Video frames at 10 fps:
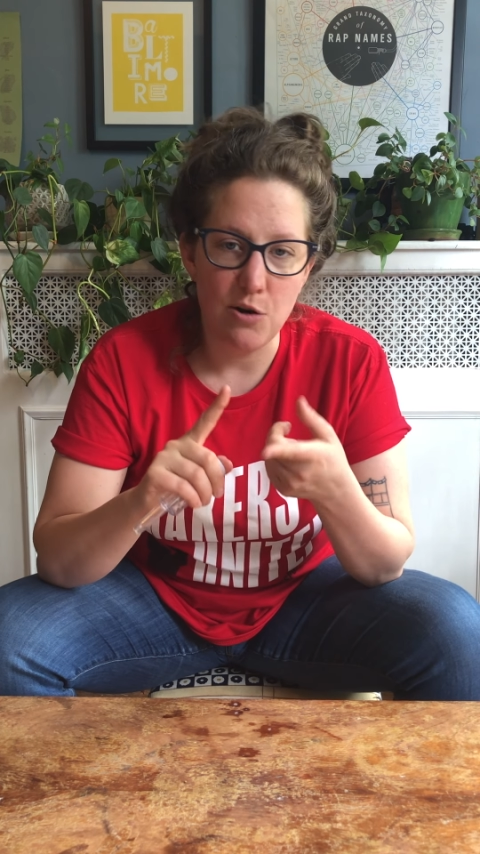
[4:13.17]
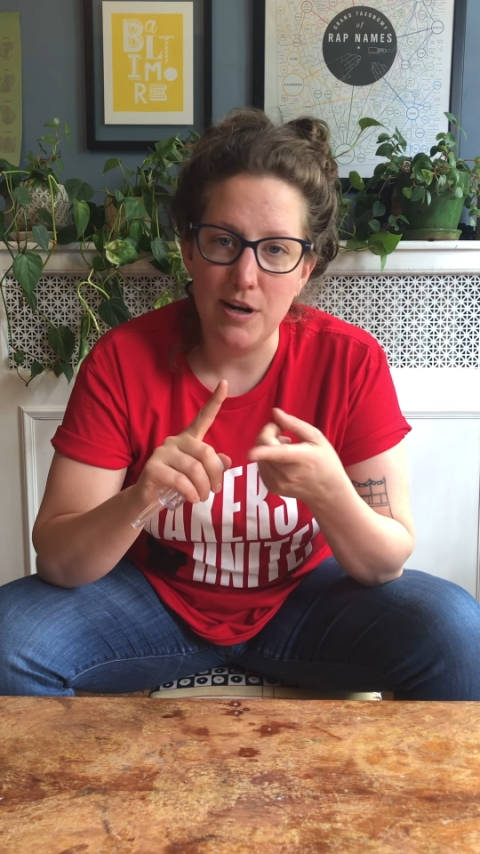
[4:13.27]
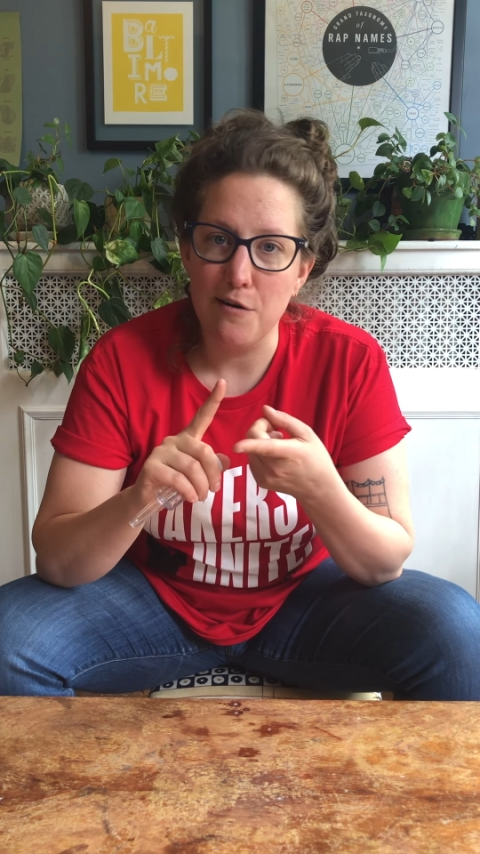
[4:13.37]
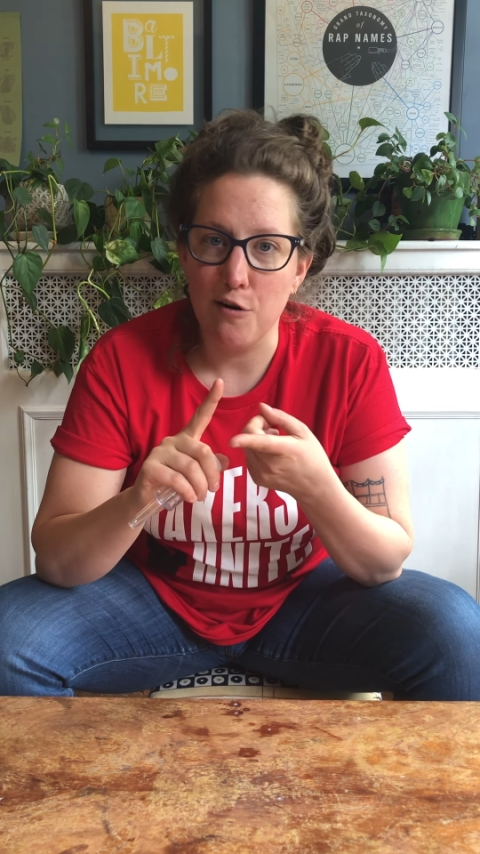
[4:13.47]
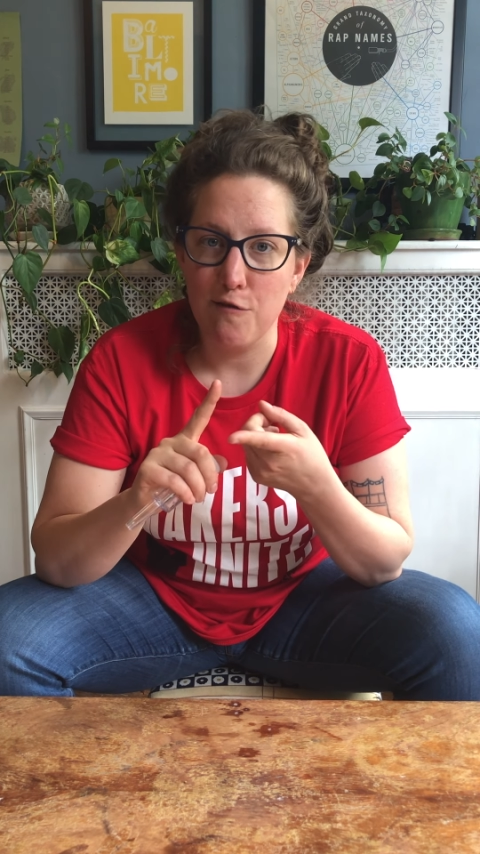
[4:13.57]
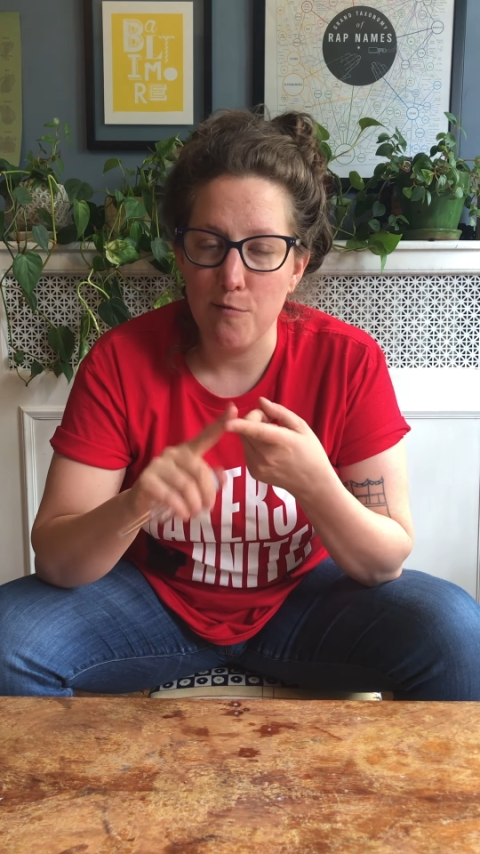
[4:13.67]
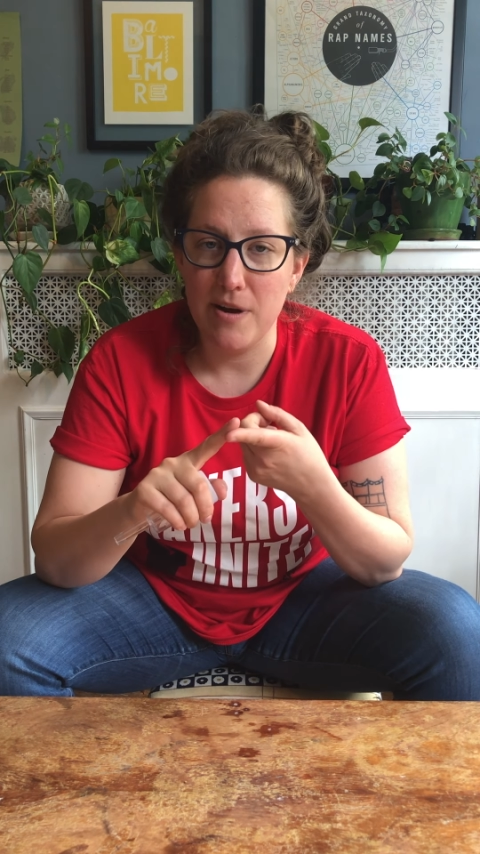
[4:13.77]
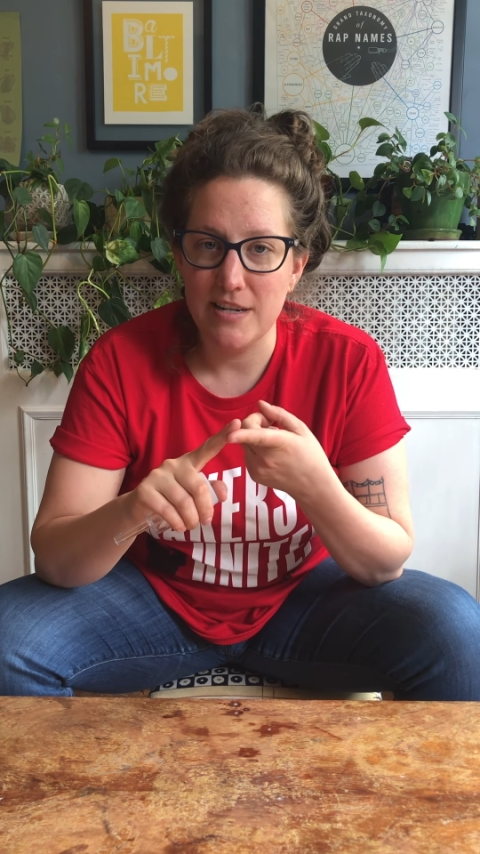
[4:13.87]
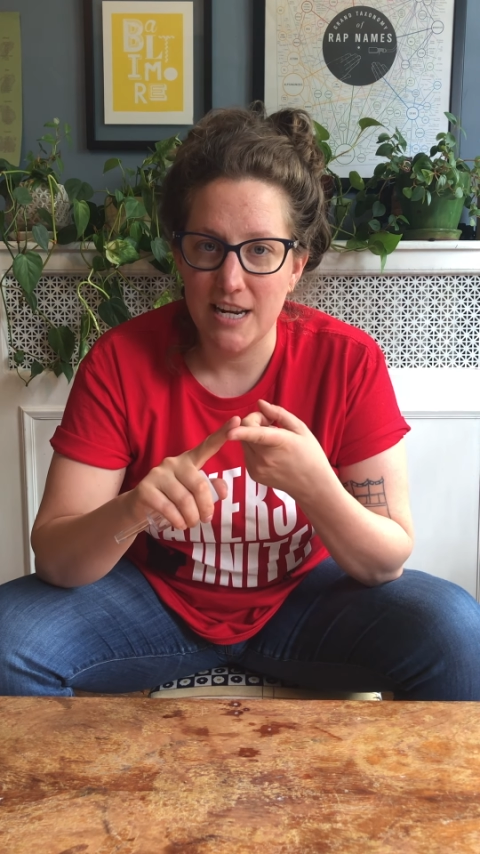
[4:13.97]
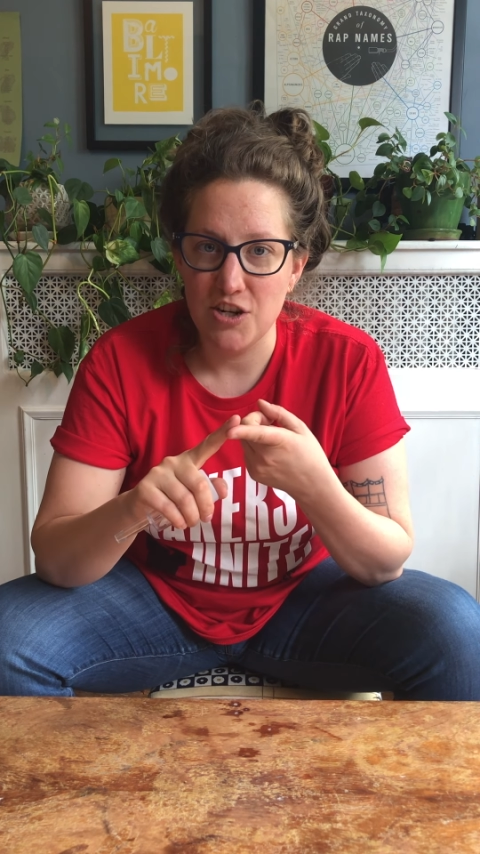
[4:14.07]
you need your
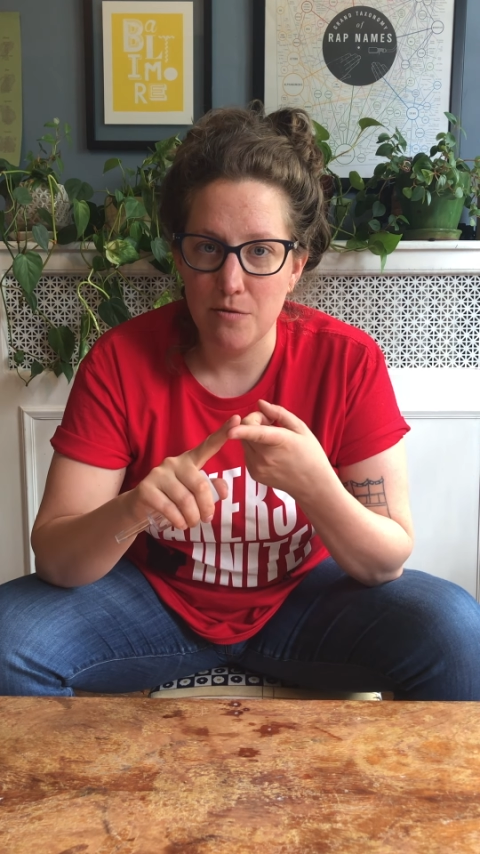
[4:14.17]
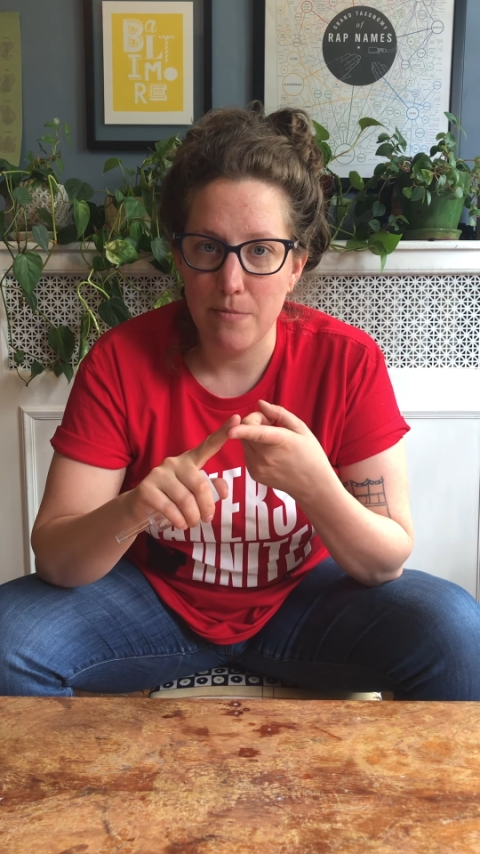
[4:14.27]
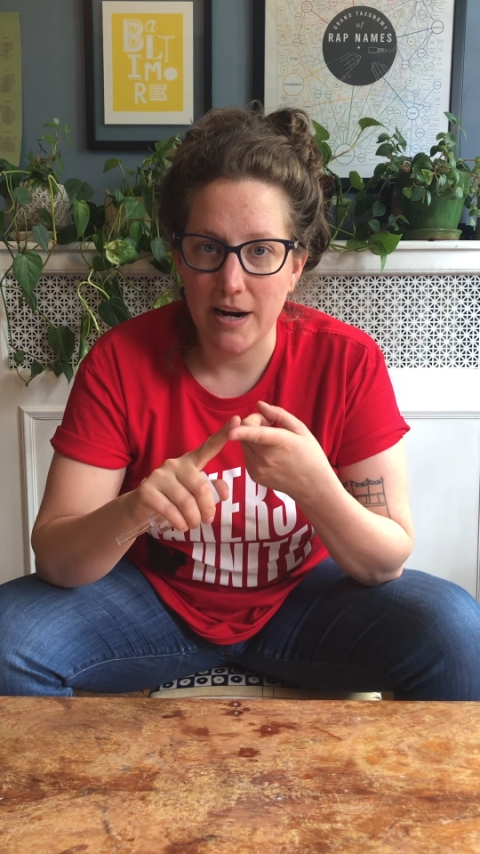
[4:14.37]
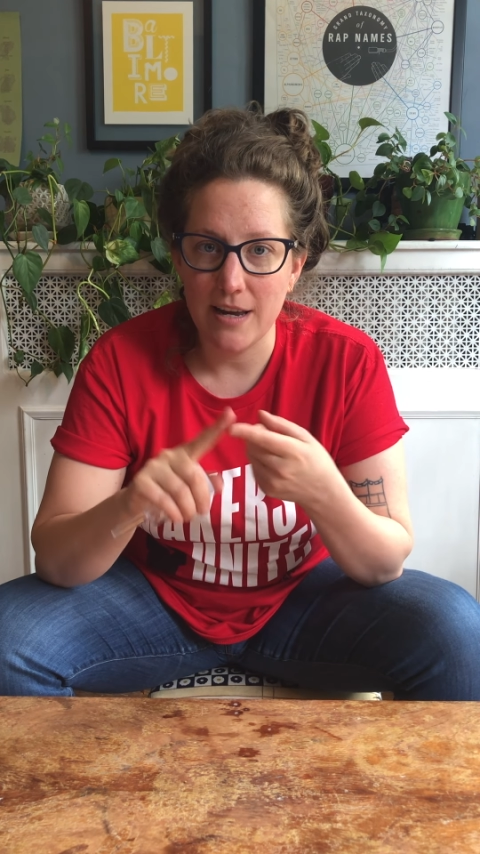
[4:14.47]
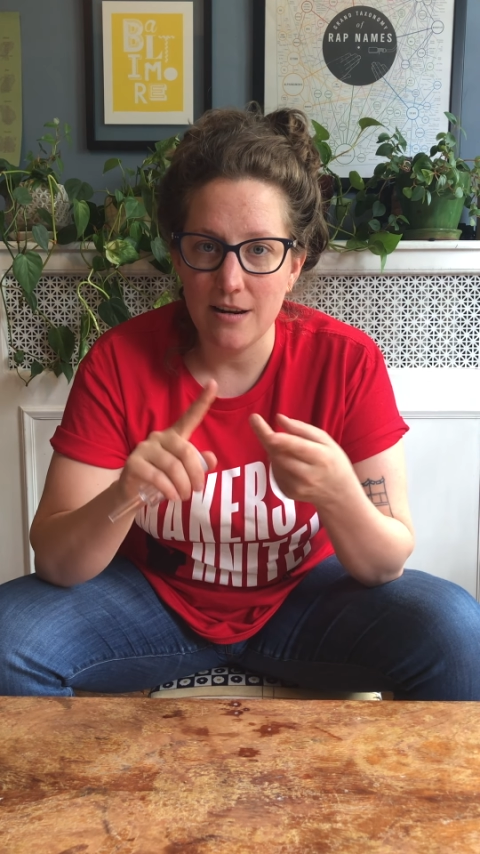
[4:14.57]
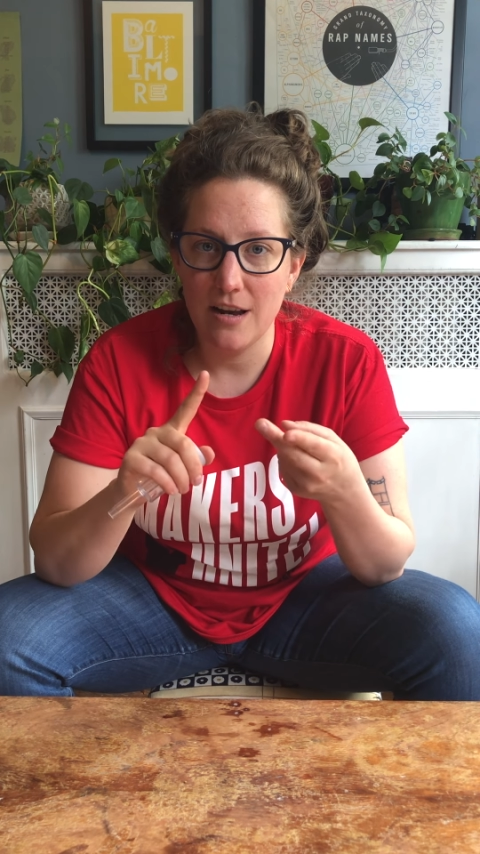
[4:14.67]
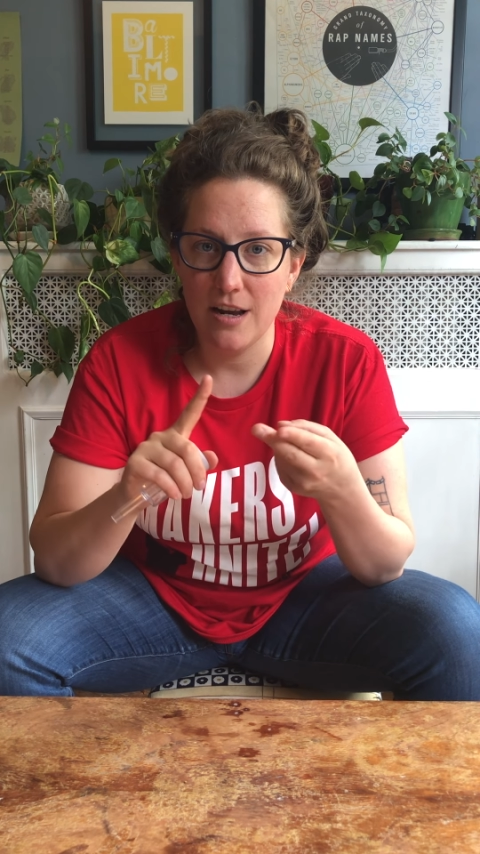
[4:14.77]
fermentation bucket,